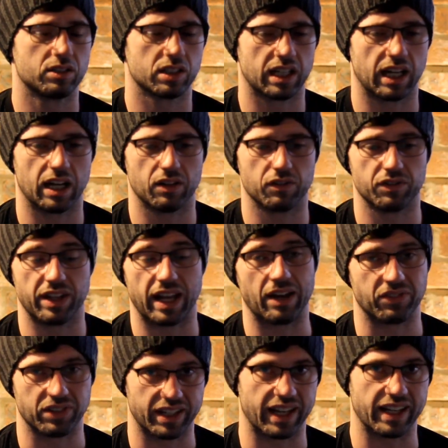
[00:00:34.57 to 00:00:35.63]
kind of
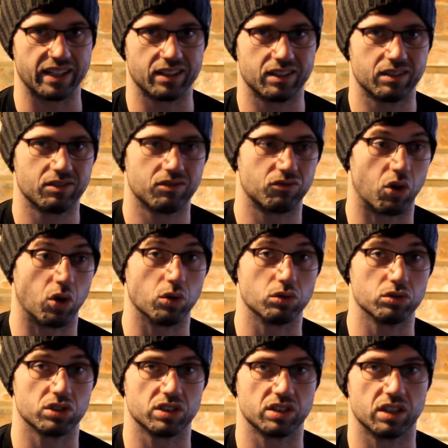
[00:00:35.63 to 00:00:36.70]
navigate
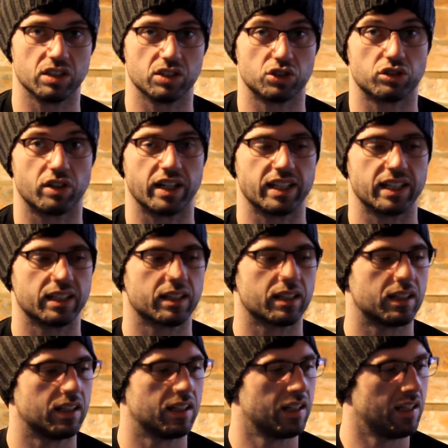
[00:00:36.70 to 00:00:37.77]
roles and training.
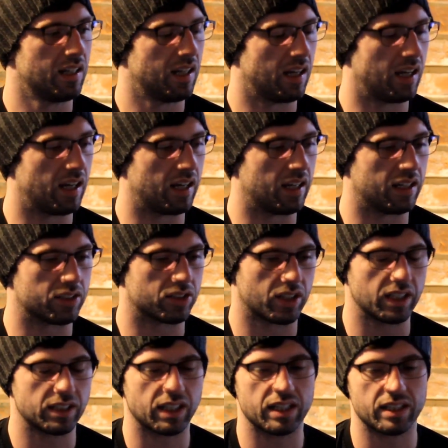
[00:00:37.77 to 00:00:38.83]
So
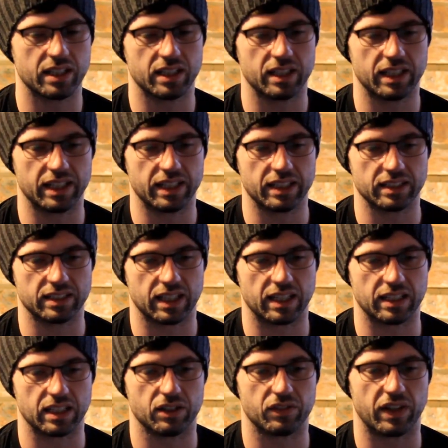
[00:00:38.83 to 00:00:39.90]
this idea is the
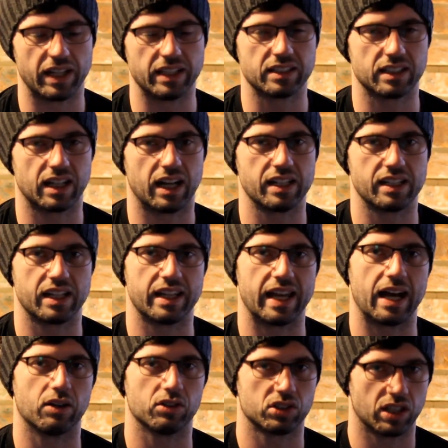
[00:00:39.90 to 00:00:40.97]
idea of inside and
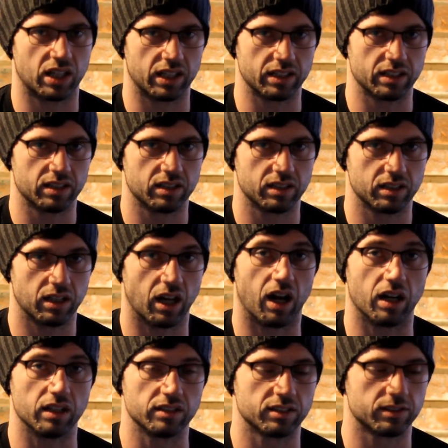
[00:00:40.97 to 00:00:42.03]
outside
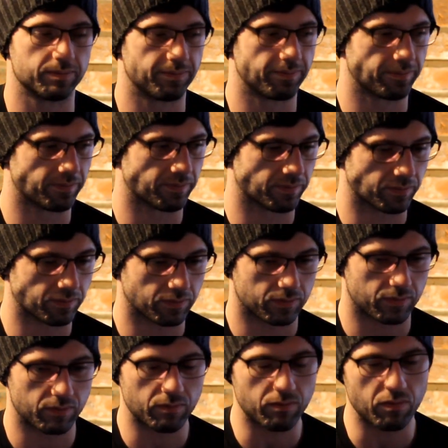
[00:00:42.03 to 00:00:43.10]
guards.
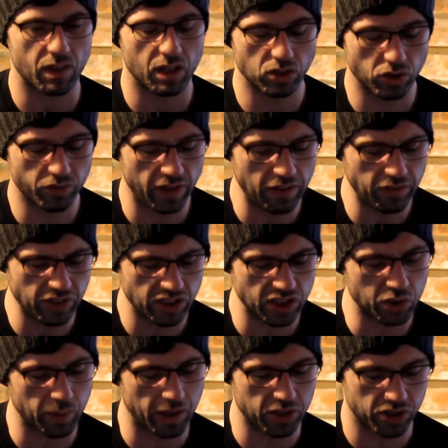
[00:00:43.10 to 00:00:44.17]
So for every
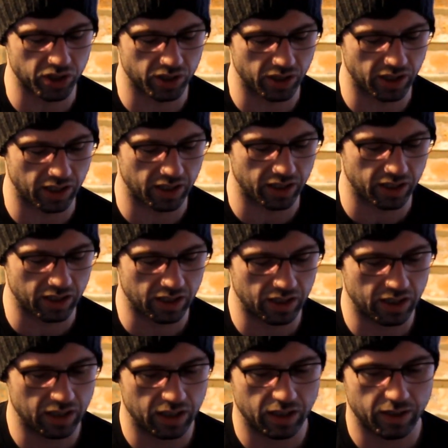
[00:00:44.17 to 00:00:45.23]
situation that
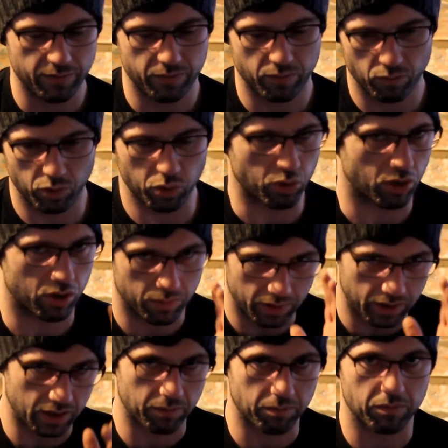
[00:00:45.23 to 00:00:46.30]
you're
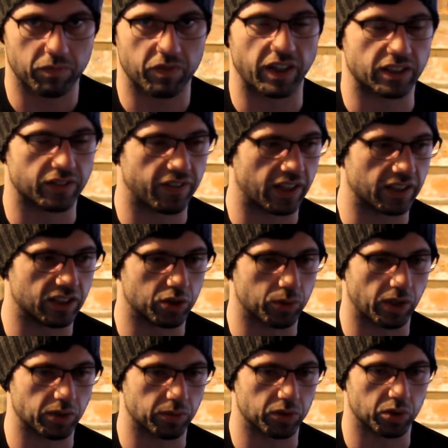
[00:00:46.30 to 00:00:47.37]
in a face-to-face
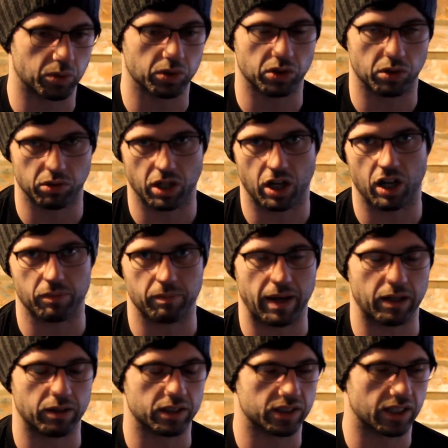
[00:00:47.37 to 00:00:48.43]
situation with someone, so guard,
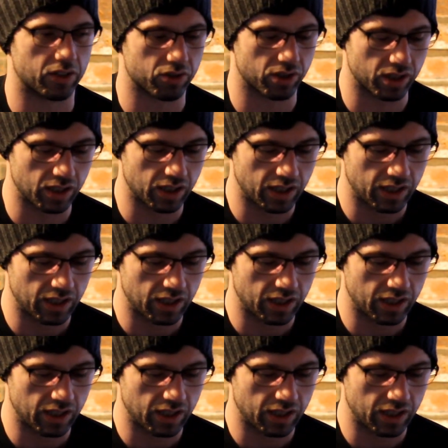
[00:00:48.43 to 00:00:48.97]
mount, etc.,